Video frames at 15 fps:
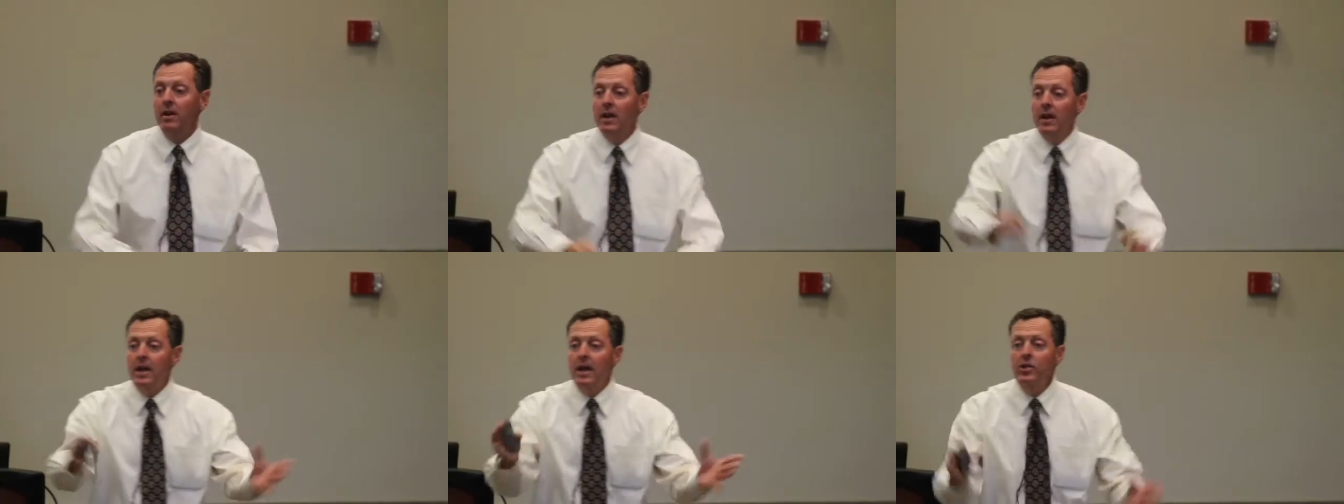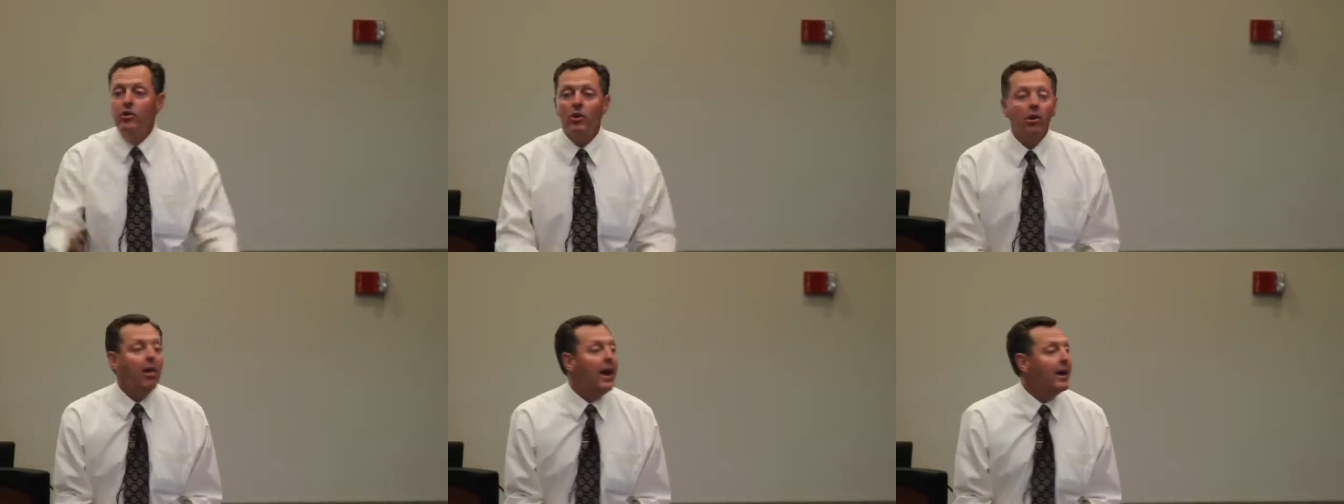in your
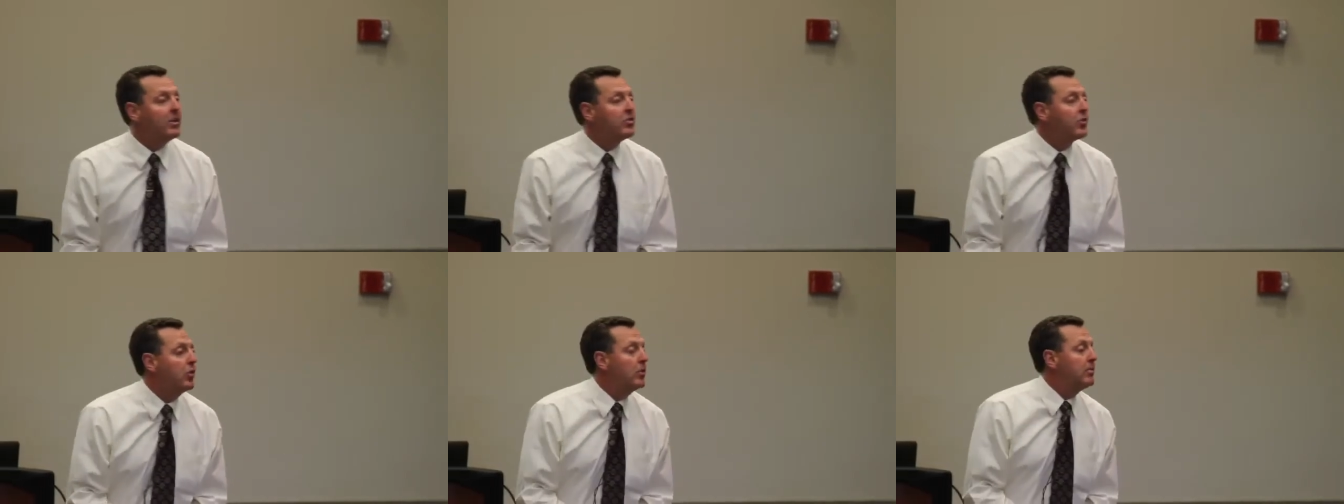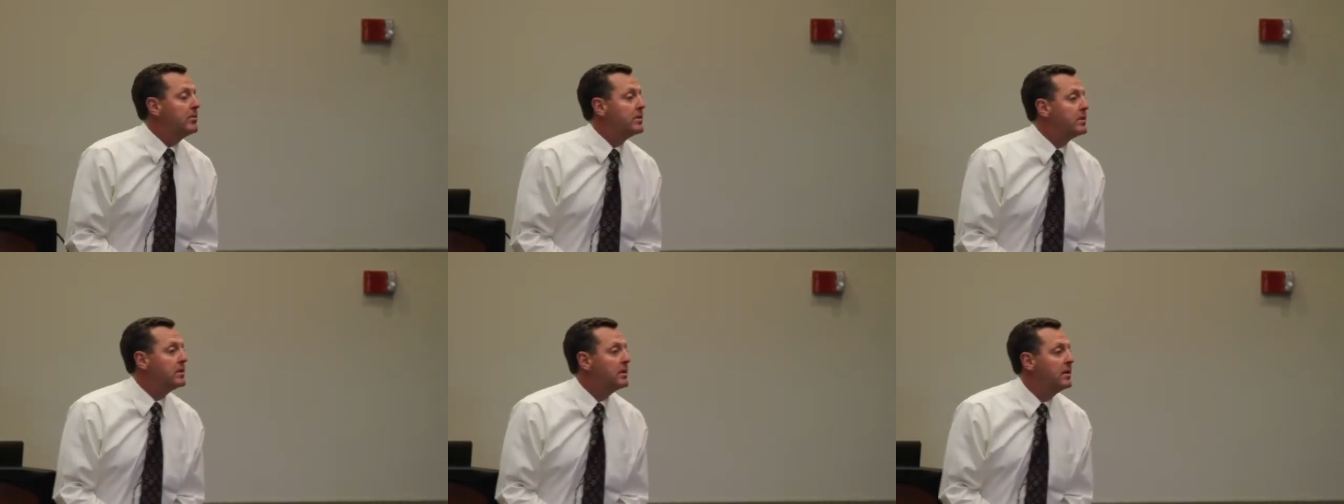
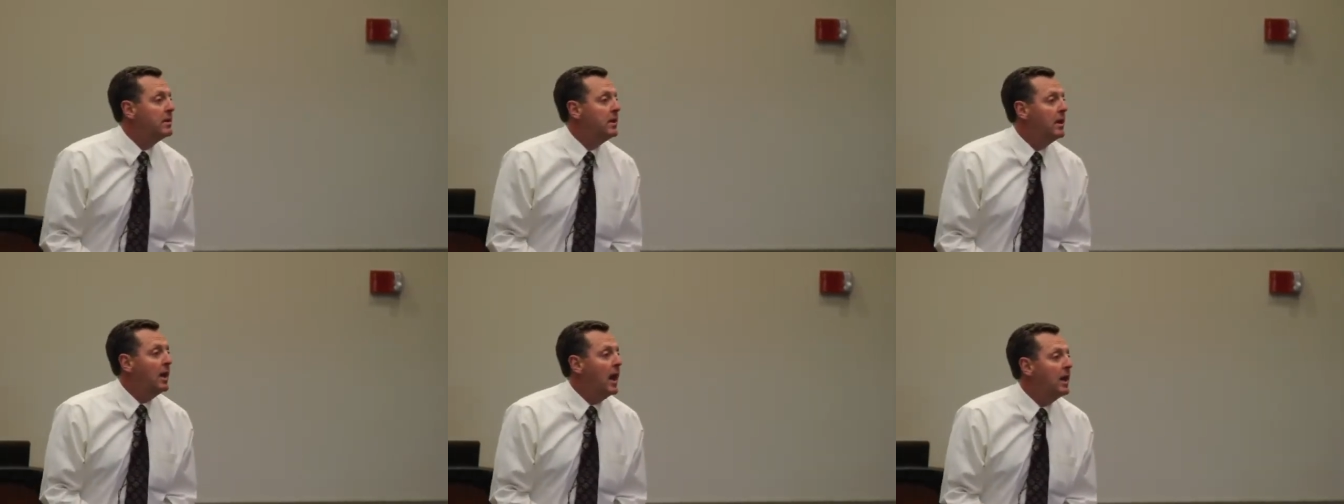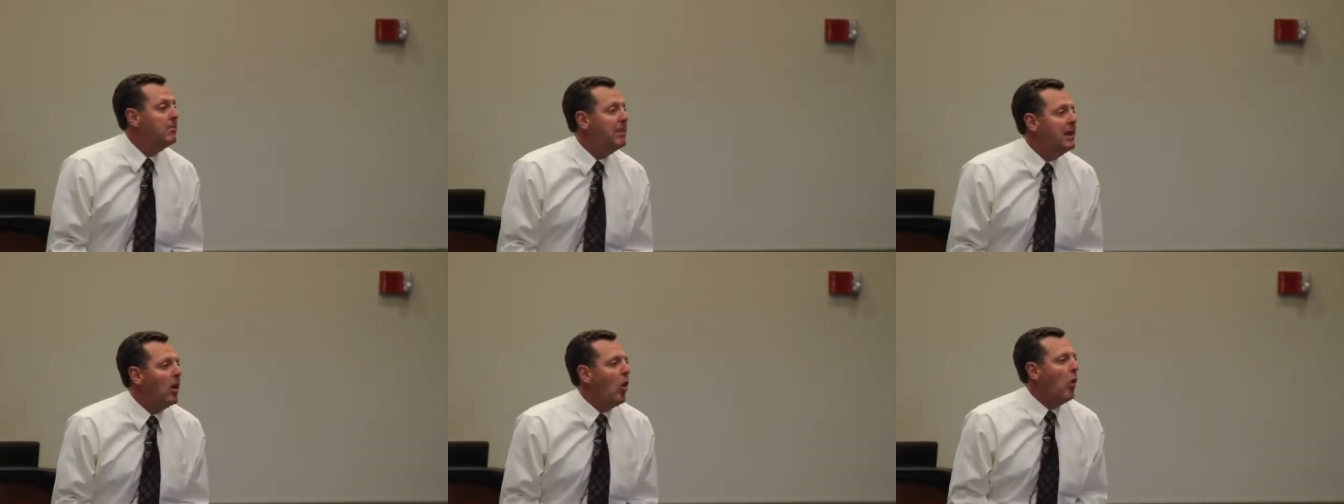classrooms and
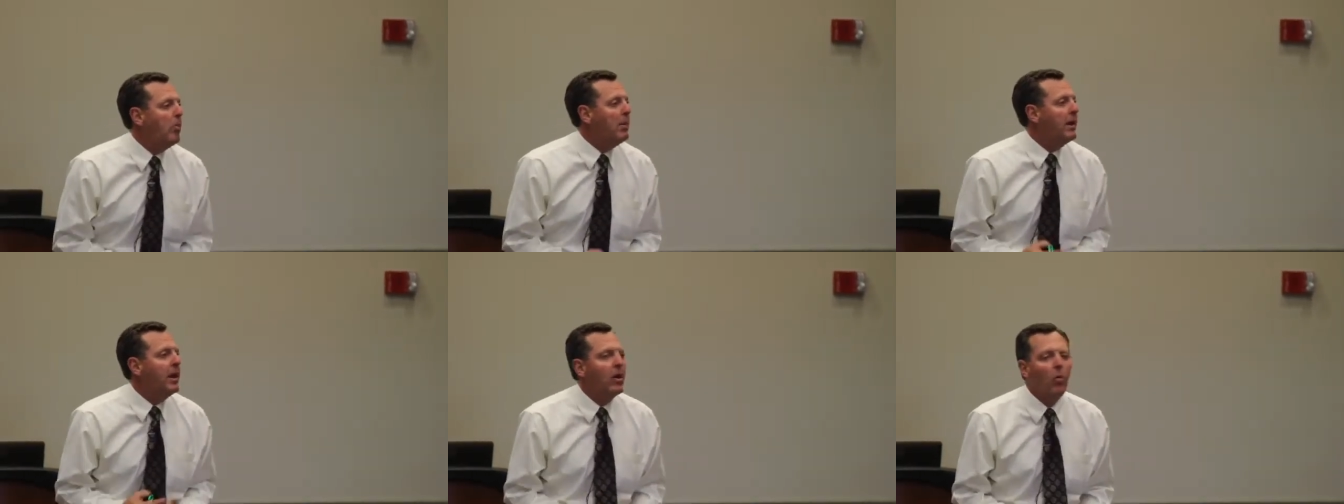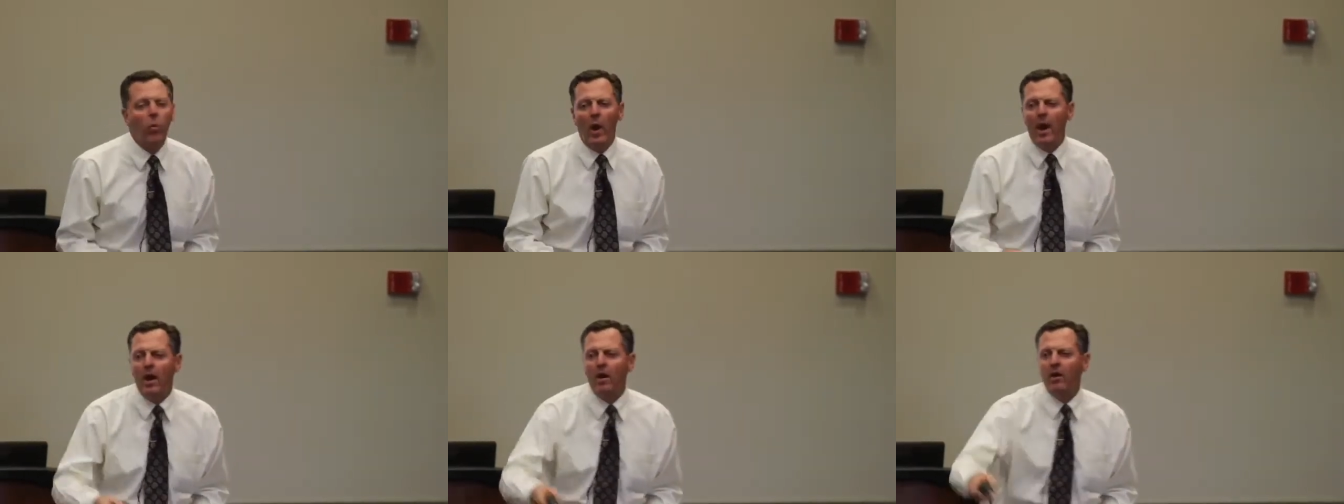be open and
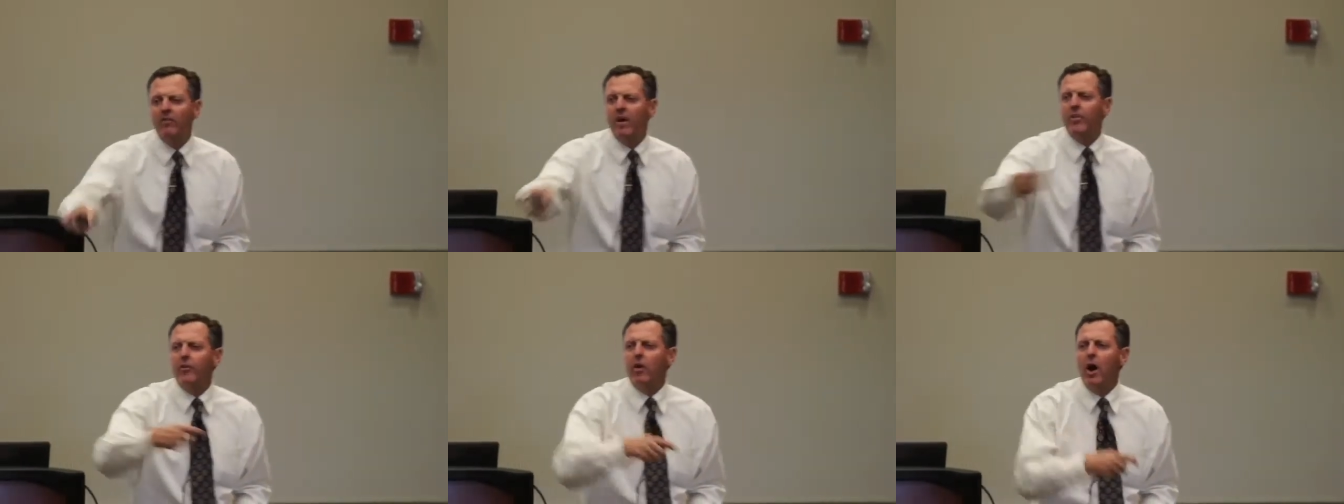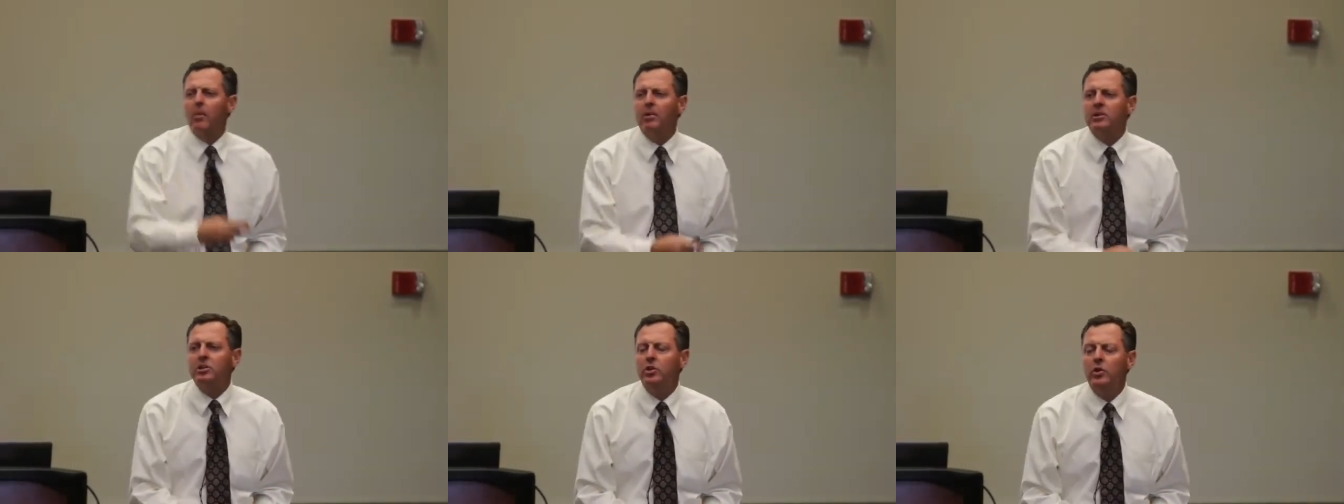aware of other
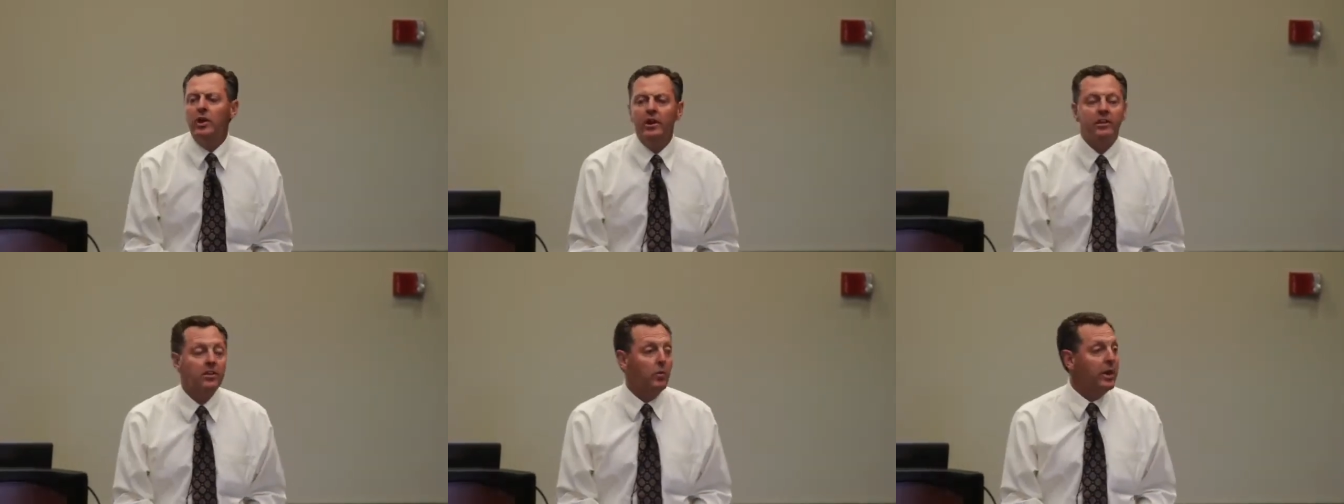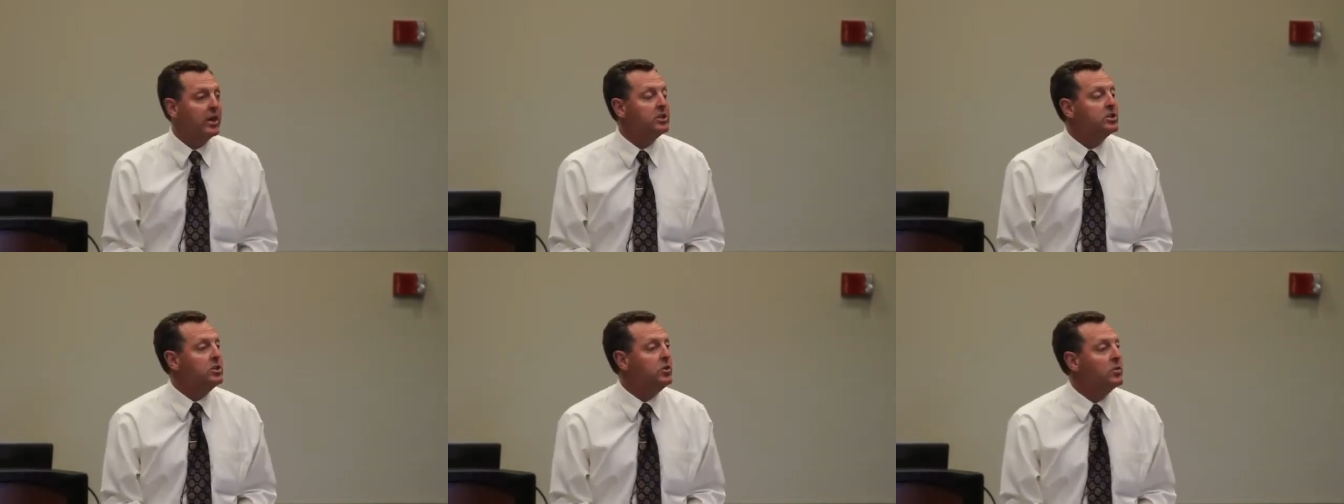opportunities that we can
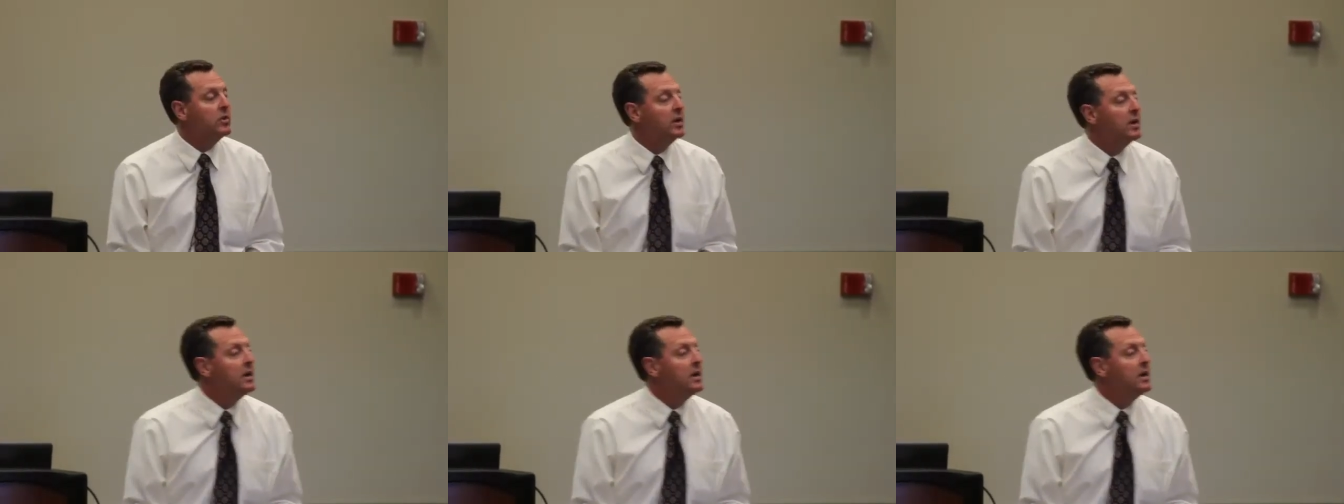do